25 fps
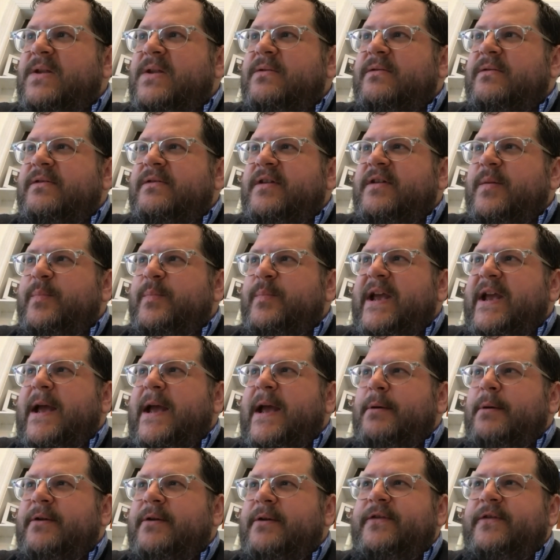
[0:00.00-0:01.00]
to be
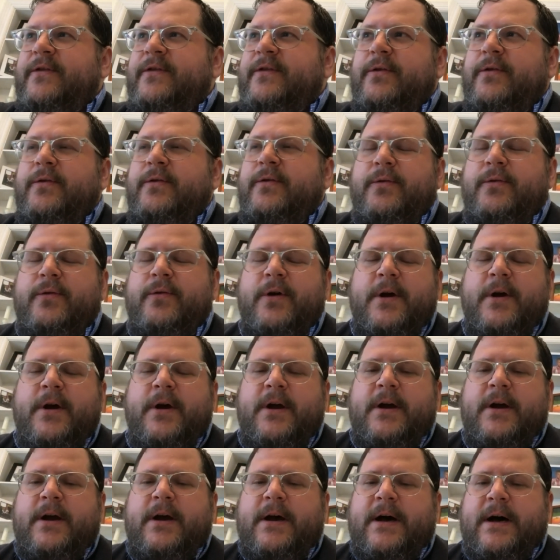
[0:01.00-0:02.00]
able to
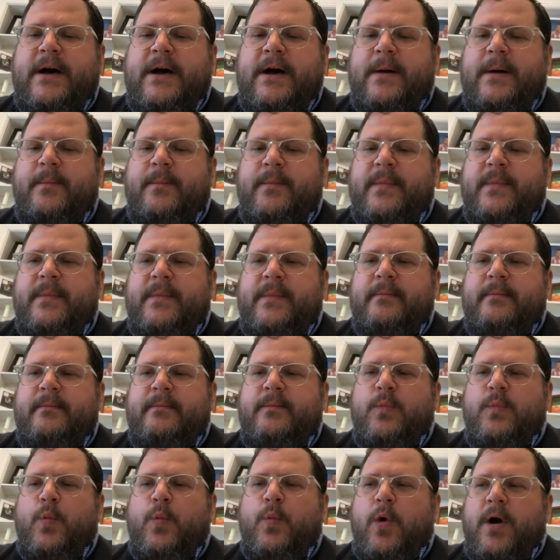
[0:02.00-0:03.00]
um,
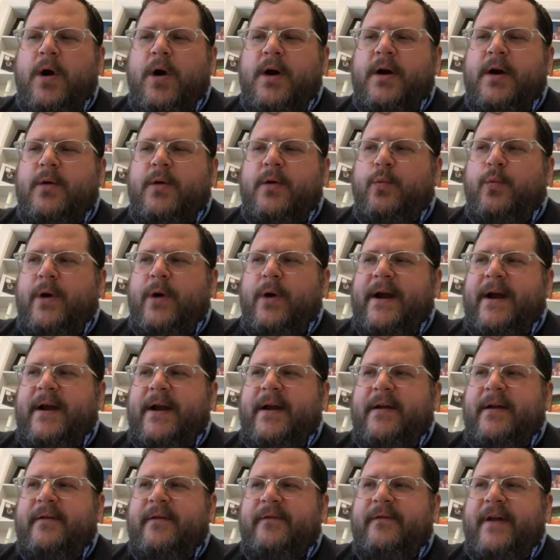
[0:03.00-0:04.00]
work
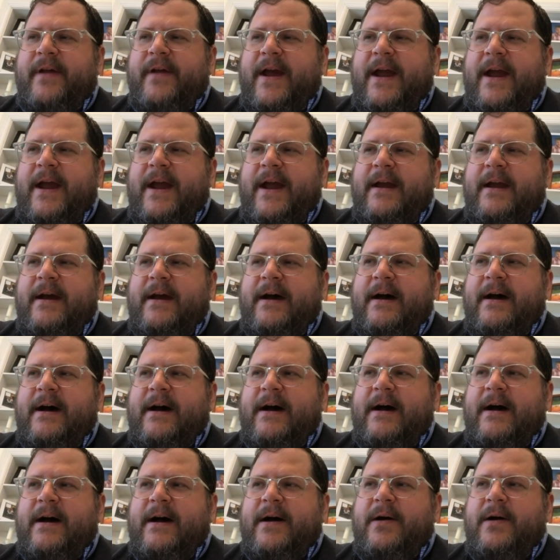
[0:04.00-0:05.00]
with
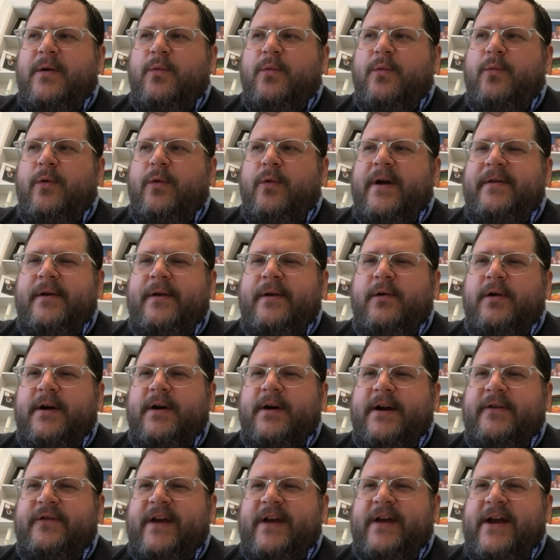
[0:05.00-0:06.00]
an
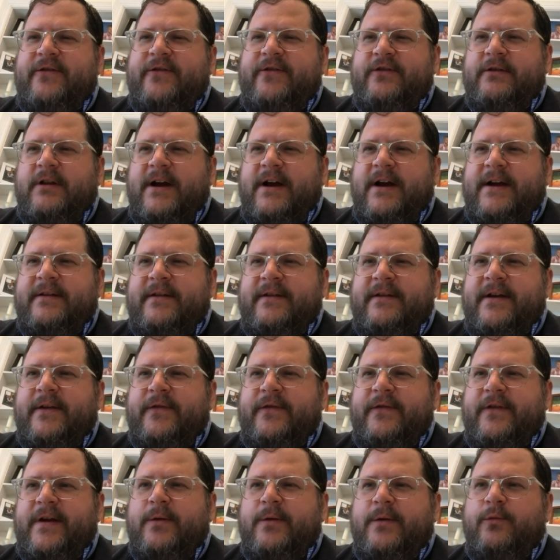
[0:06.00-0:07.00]
organization like
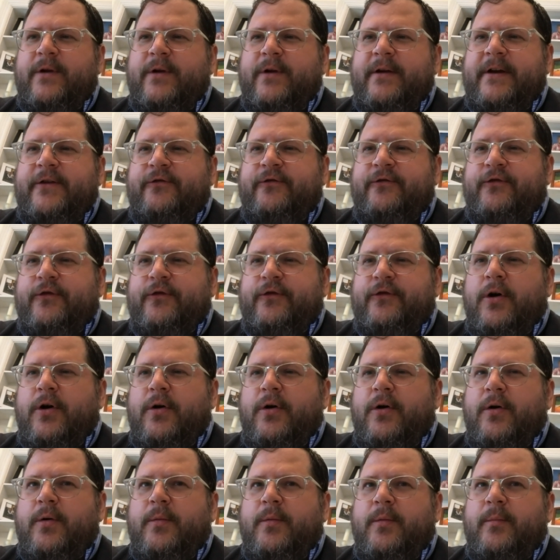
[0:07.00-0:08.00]
this and really
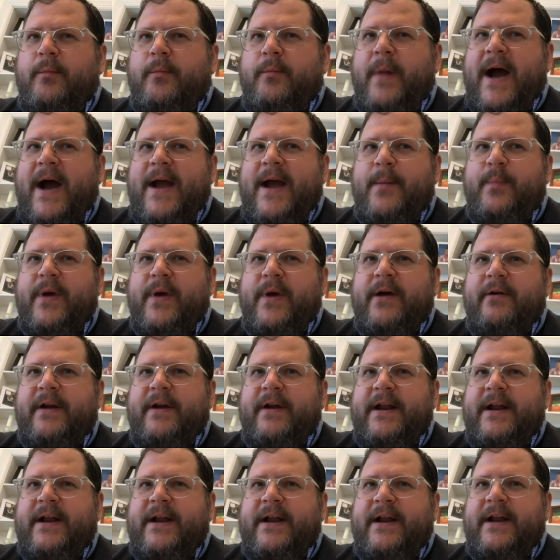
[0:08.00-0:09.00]
show my
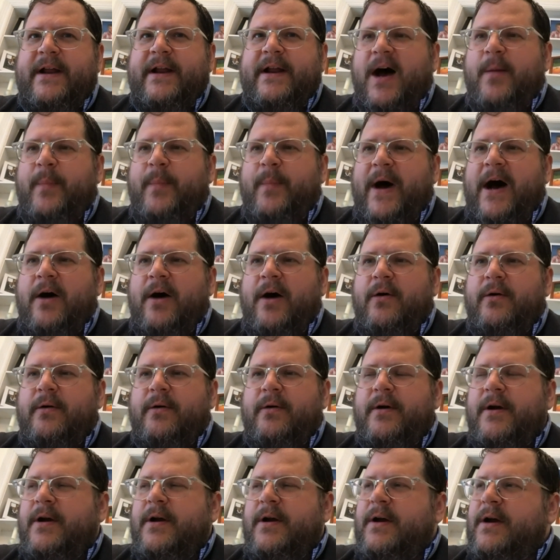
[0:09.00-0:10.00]
ability to help out,
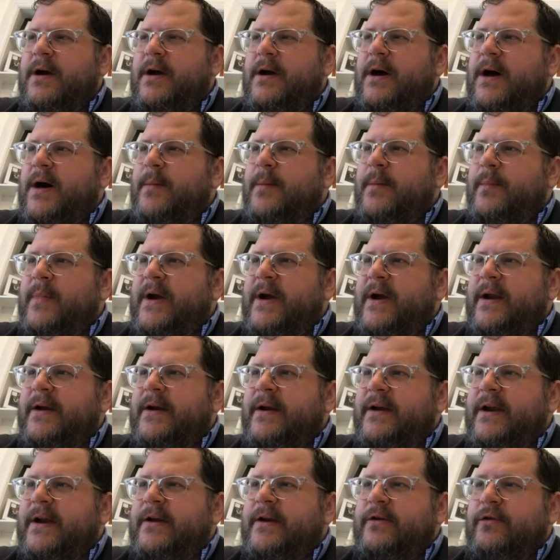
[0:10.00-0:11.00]

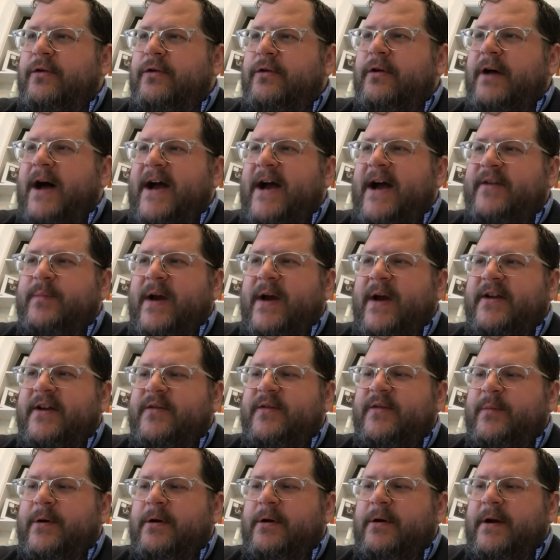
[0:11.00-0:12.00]
and utilize my
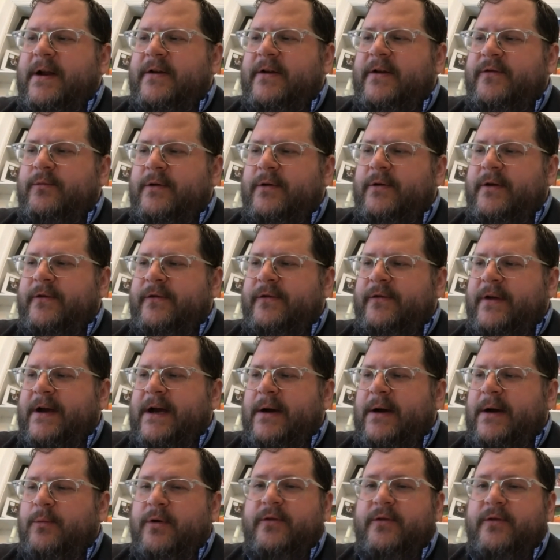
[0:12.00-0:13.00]
experience was
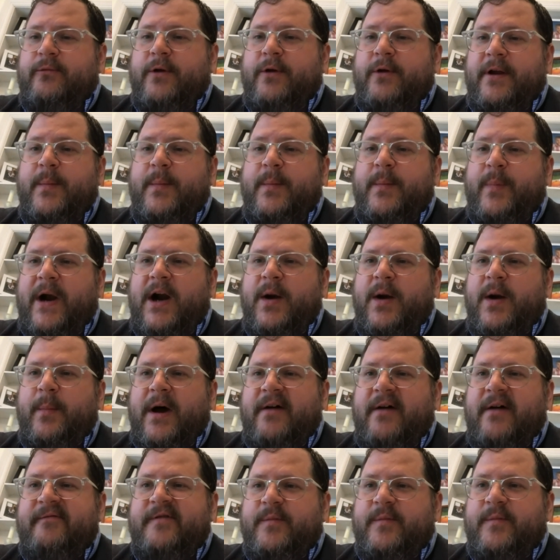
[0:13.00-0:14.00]
really
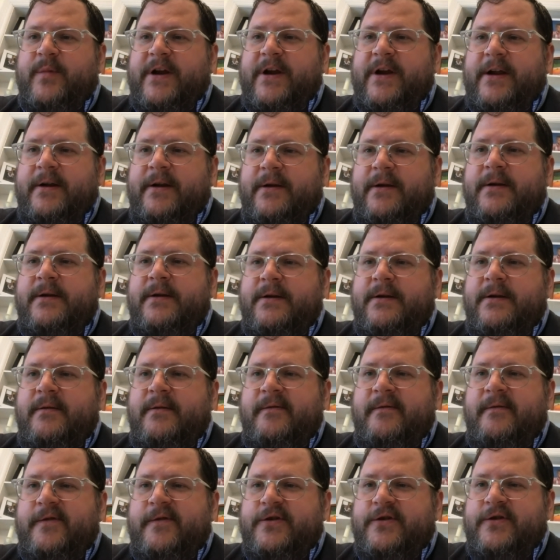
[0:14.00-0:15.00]
paramount for me,
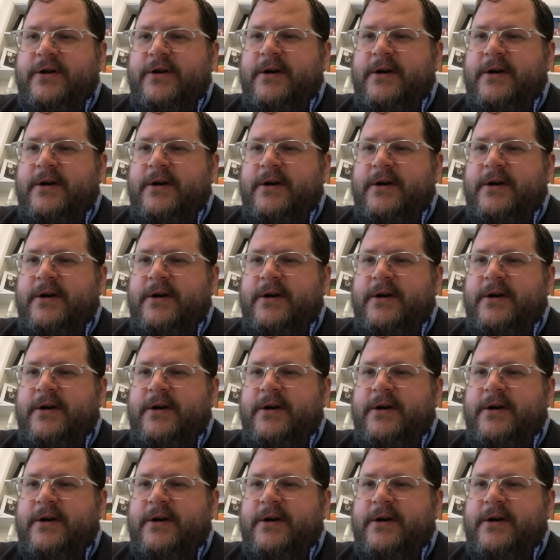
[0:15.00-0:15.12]
for sure.